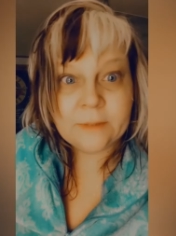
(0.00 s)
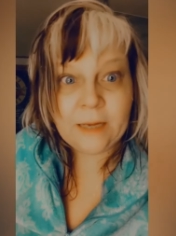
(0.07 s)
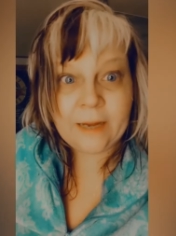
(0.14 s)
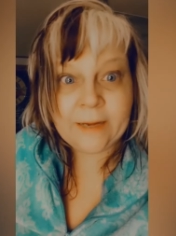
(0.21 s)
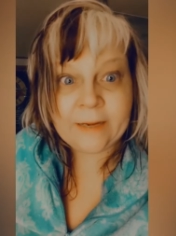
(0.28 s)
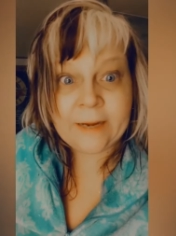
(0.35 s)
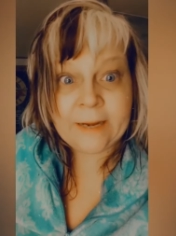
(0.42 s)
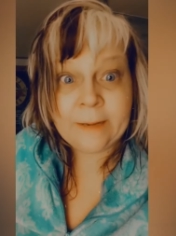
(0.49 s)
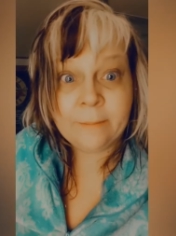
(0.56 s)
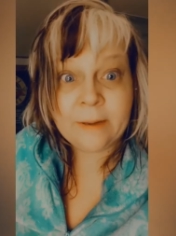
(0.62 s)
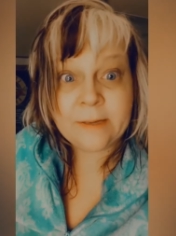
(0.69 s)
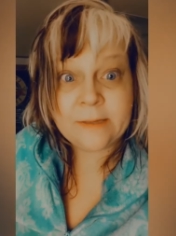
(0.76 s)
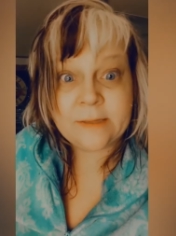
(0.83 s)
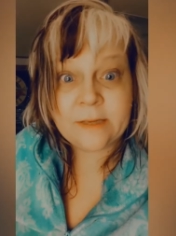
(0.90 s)
I get
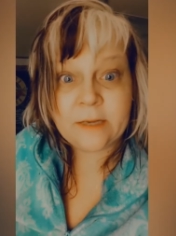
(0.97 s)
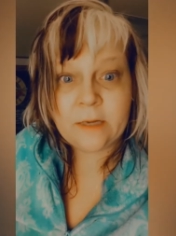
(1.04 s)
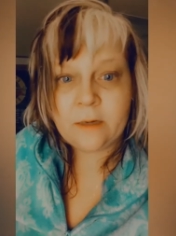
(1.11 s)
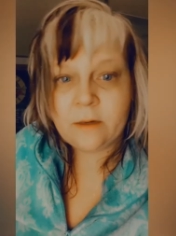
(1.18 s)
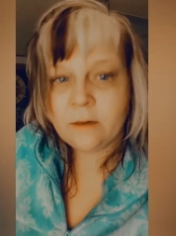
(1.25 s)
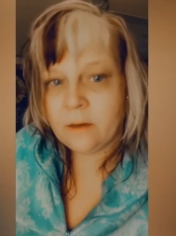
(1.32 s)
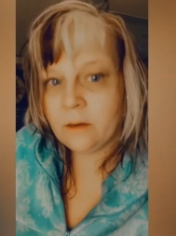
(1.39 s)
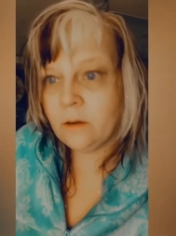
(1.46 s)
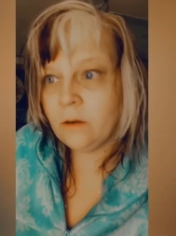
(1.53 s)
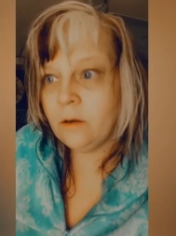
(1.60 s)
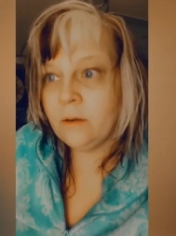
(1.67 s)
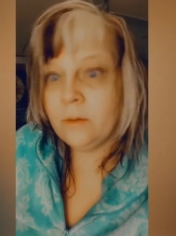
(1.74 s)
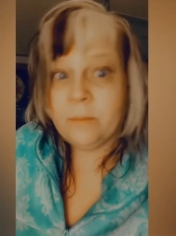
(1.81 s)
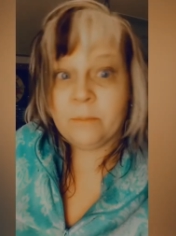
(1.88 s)
my seat.
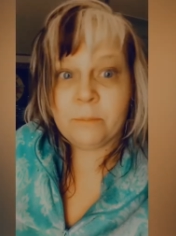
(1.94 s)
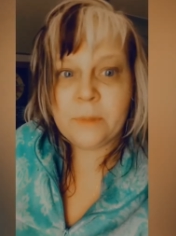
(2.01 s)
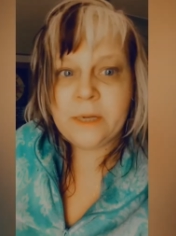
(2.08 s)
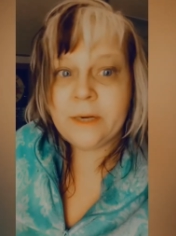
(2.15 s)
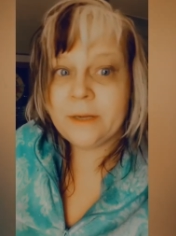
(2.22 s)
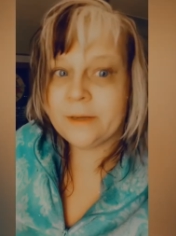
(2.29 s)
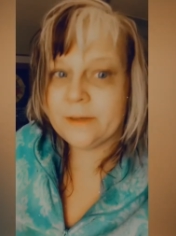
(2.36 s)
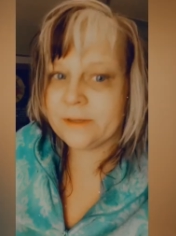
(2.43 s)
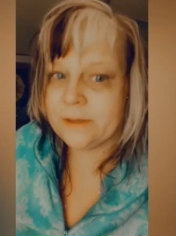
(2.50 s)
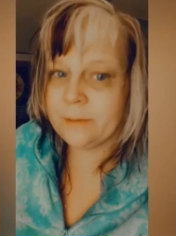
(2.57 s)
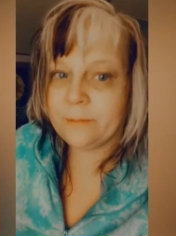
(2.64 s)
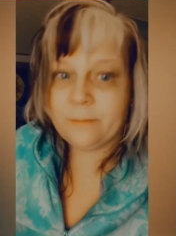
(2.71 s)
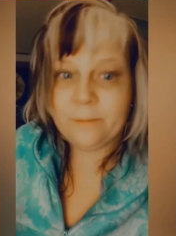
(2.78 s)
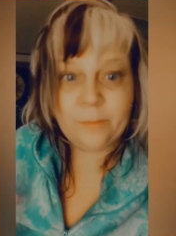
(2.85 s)
Meeting is
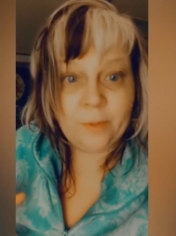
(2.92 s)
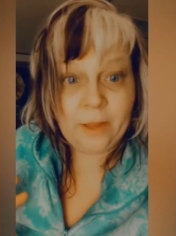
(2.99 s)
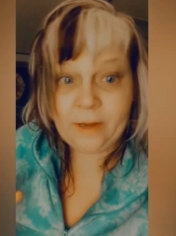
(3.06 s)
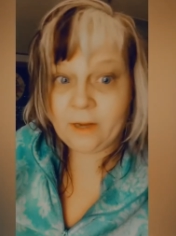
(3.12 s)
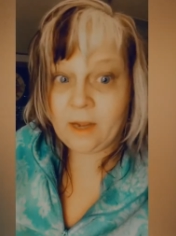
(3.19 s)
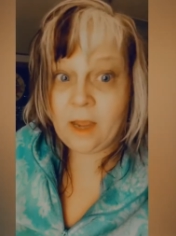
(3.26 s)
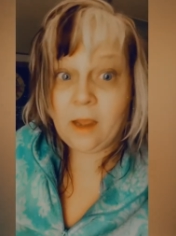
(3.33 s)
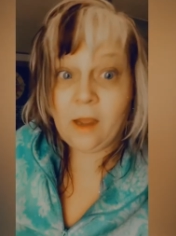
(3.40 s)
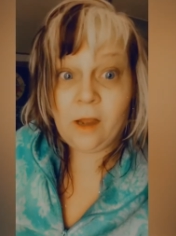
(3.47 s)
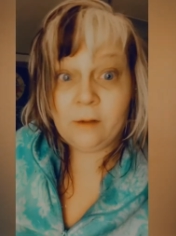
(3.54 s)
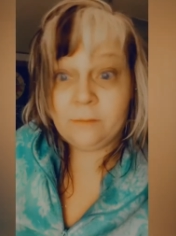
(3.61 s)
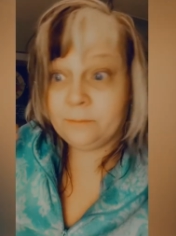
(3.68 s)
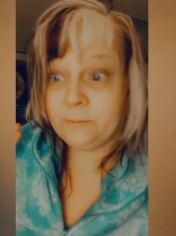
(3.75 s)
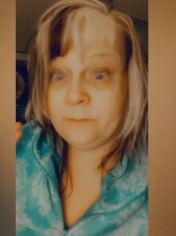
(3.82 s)
a, like
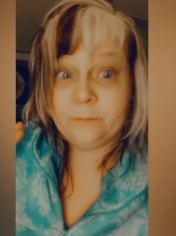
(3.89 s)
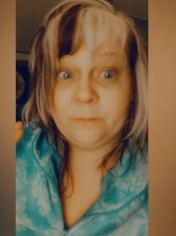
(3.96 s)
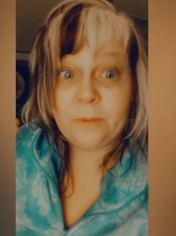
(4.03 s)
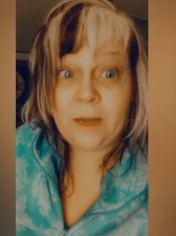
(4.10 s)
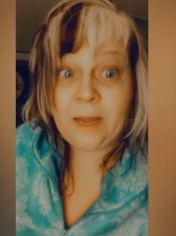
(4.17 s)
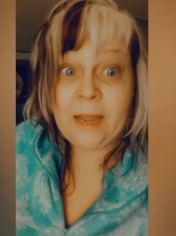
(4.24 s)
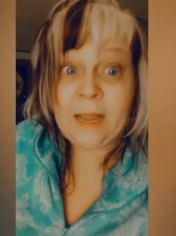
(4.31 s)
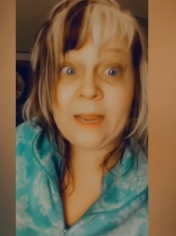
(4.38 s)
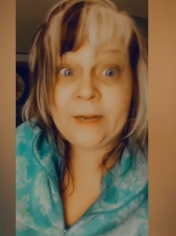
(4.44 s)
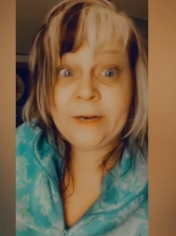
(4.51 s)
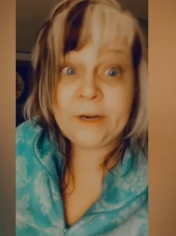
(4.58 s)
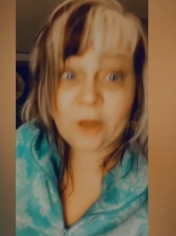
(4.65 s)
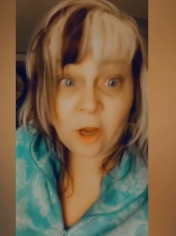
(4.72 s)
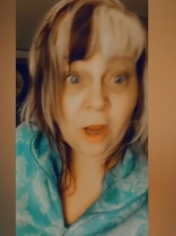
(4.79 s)
on
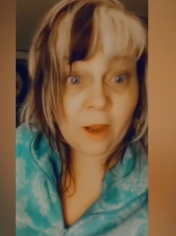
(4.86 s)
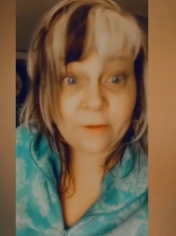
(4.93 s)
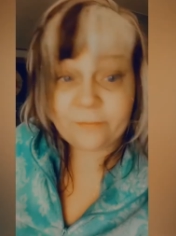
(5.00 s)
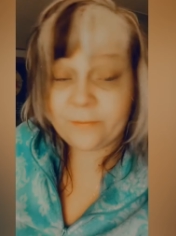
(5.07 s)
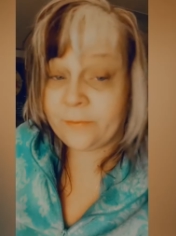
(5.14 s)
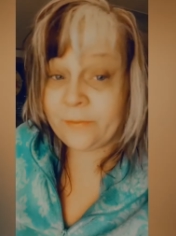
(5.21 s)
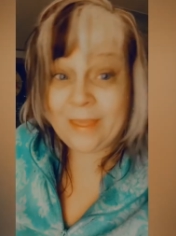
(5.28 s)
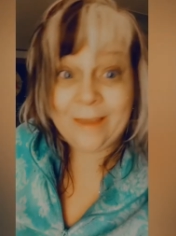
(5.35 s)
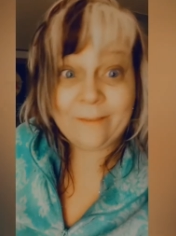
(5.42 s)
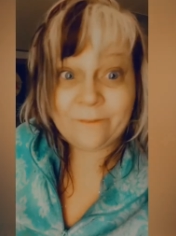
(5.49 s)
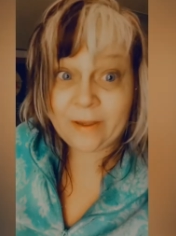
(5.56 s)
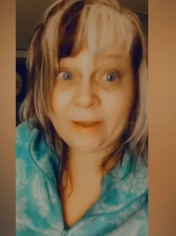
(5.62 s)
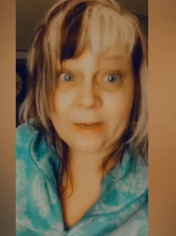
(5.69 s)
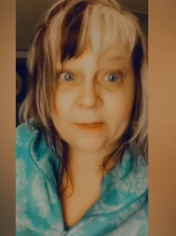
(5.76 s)
and off that
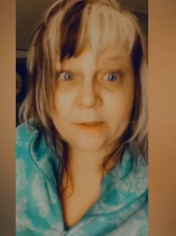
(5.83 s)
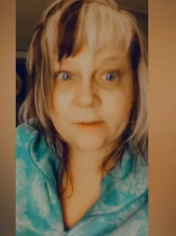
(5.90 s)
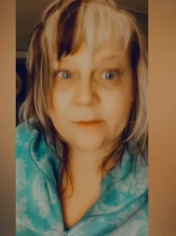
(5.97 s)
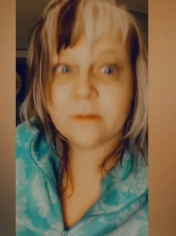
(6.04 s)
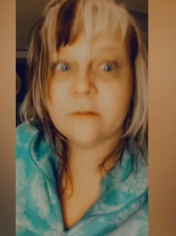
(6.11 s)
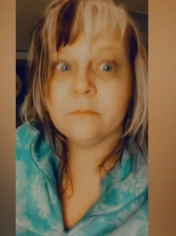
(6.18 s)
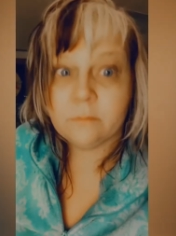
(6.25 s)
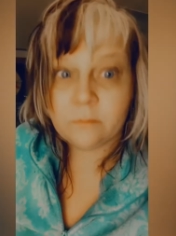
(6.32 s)
fast.